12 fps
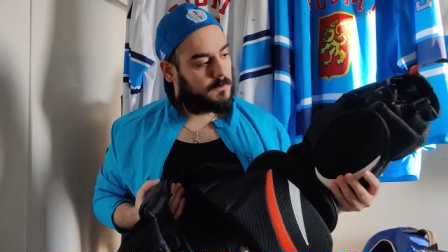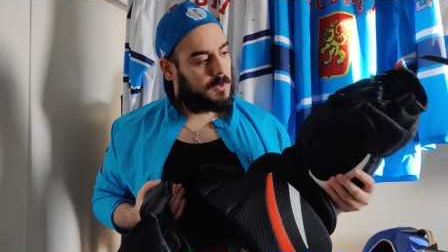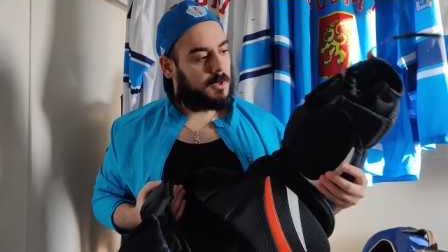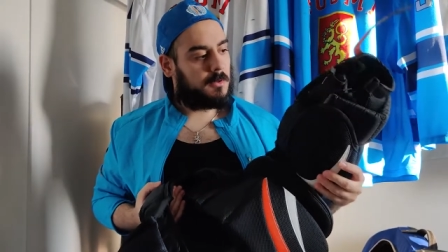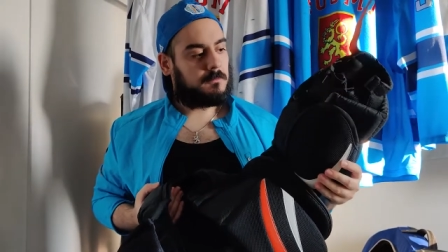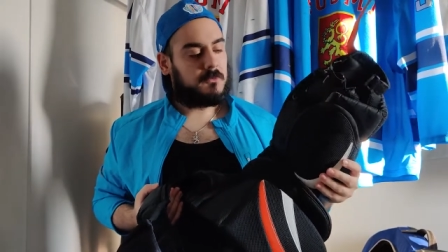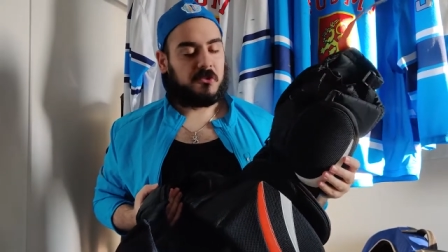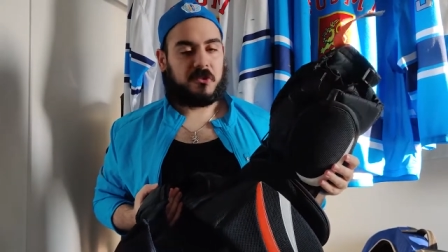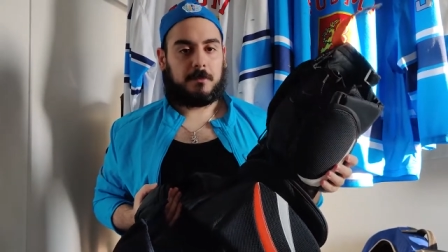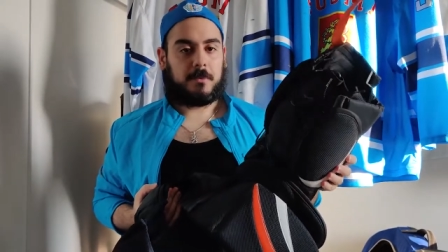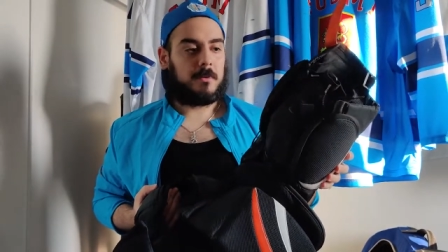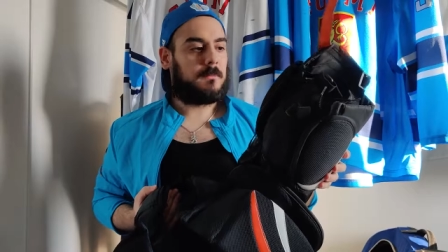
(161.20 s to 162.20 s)
you know, just
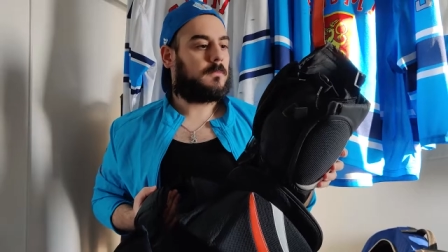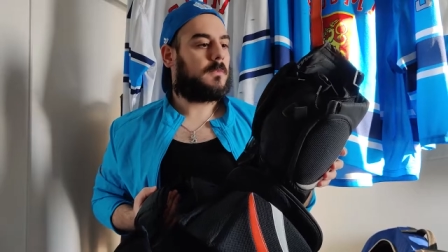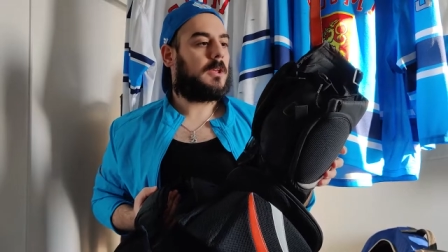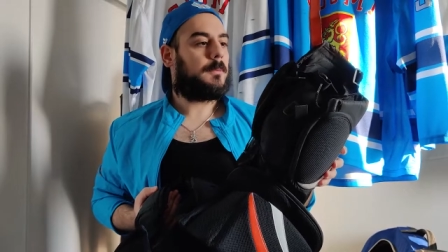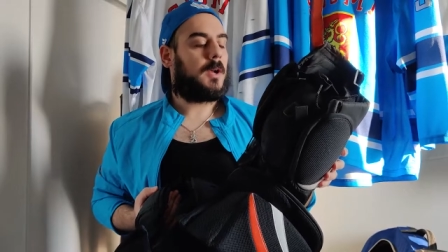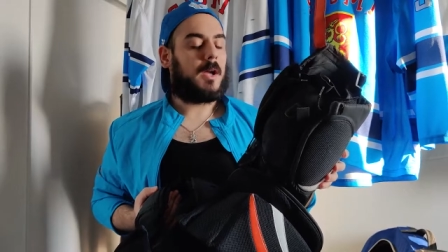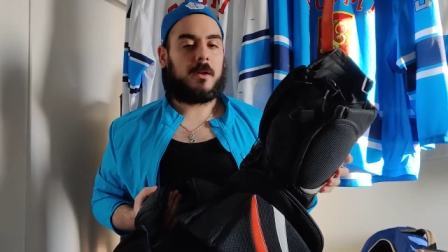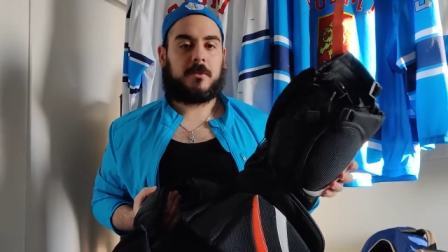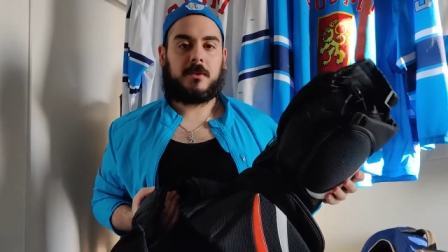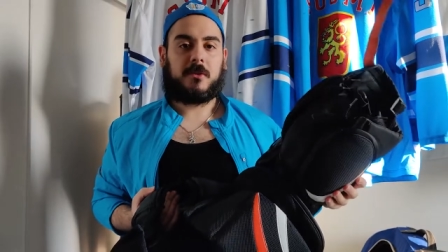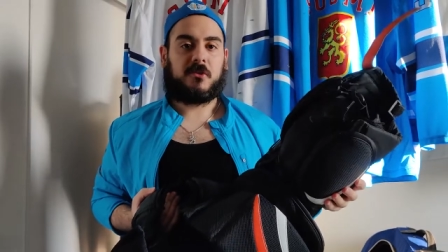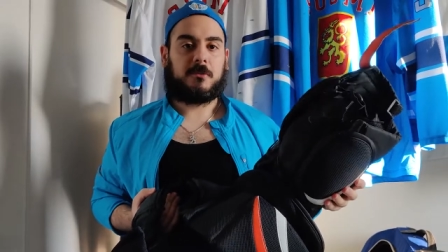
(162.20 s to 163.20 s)
keep an eye on
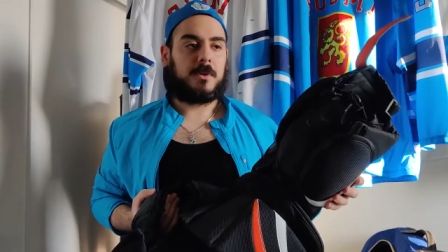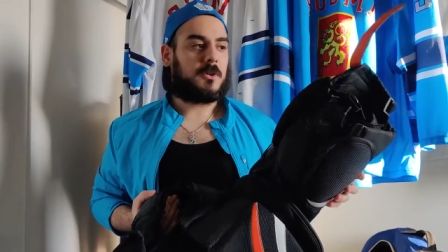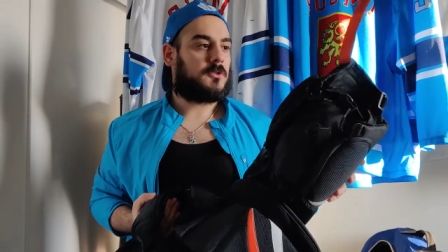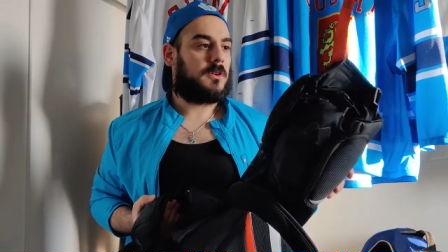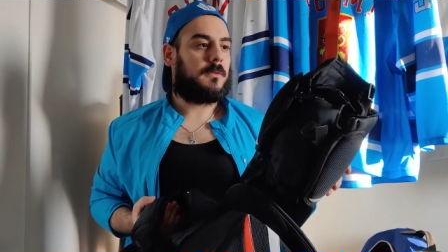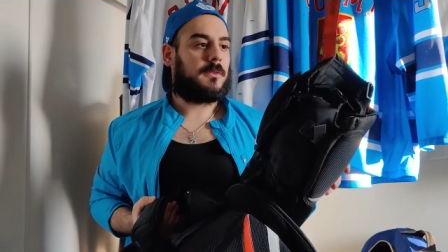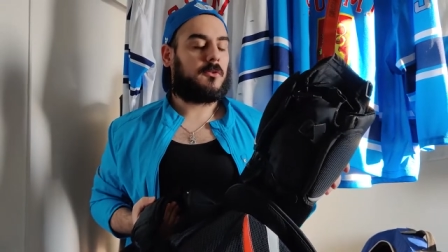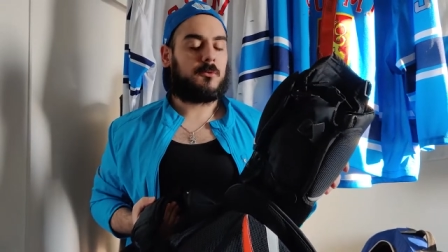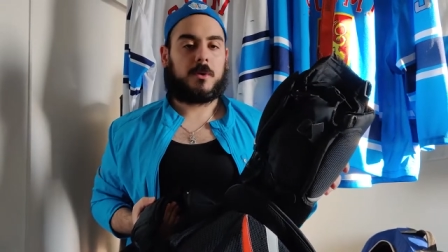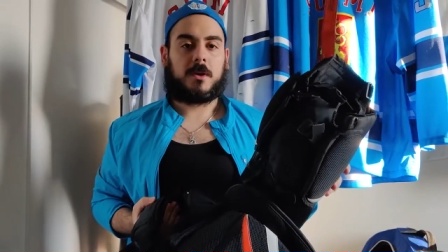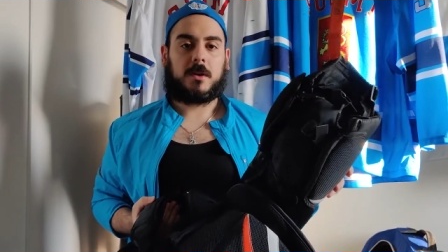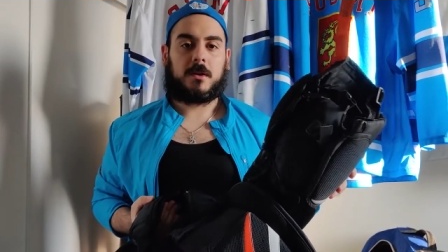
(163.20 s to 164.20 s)
things and make sure everything's
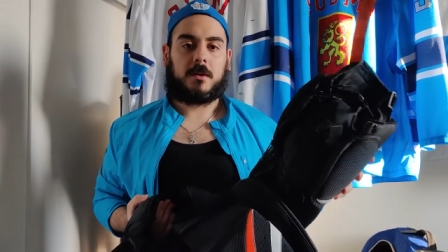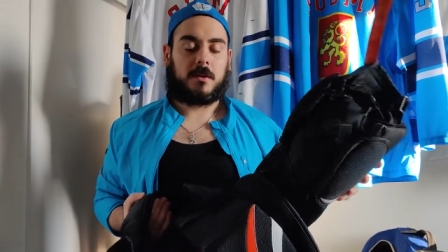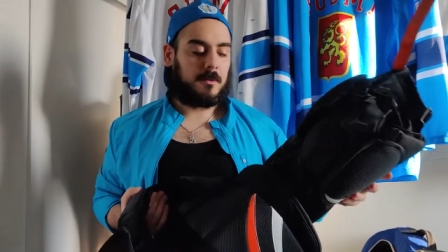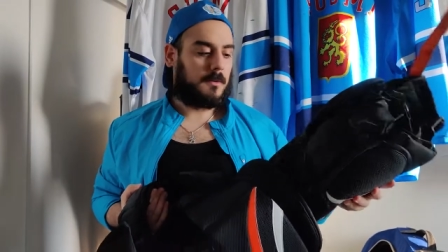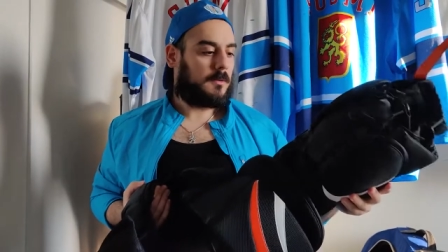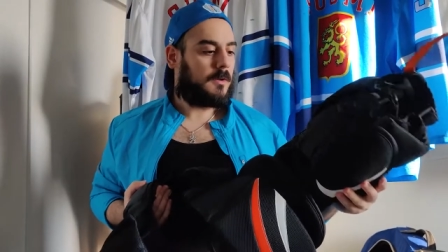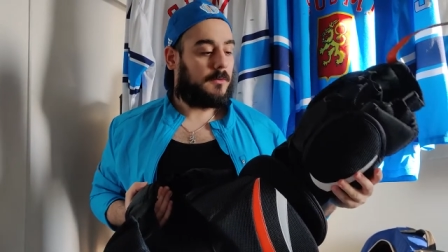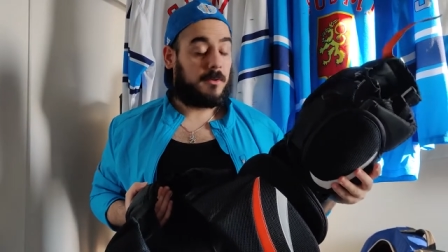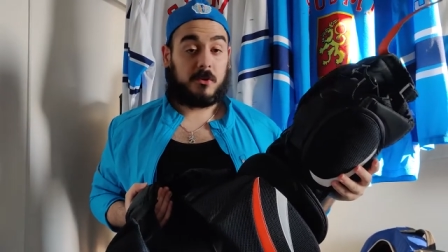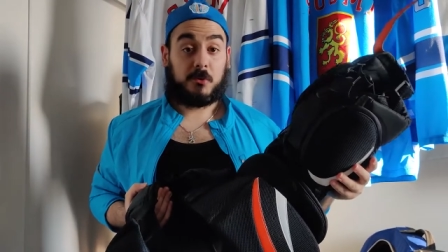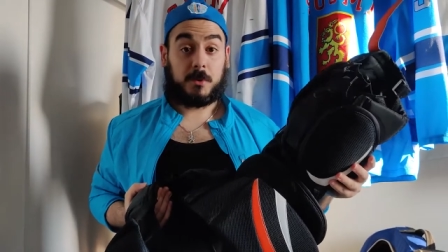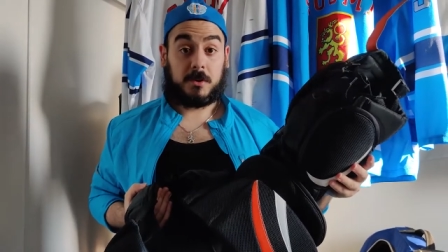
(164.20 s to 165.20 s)
working and
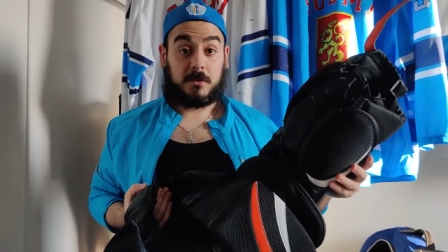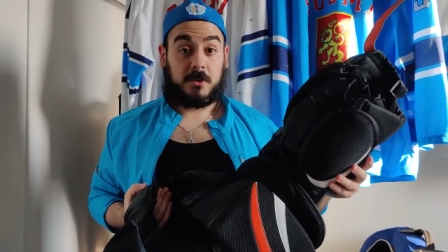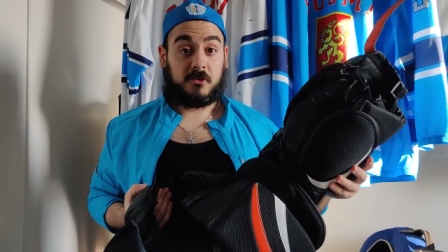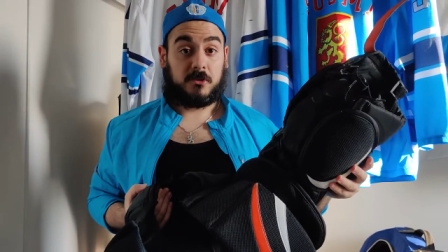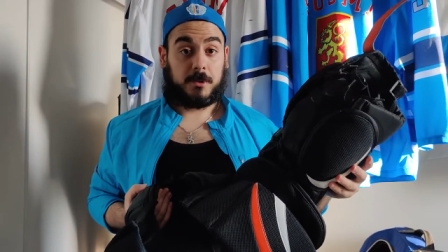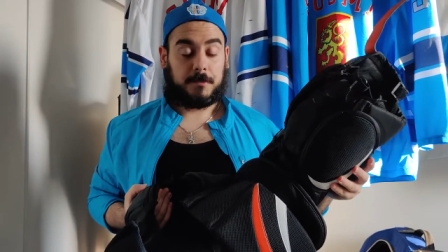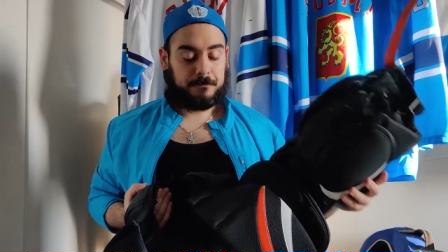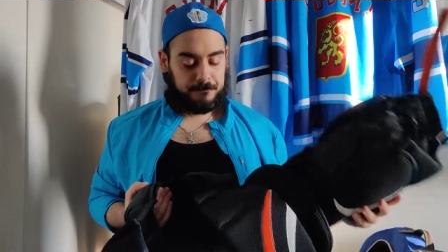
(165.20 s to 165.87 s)
everything's where it needs to be.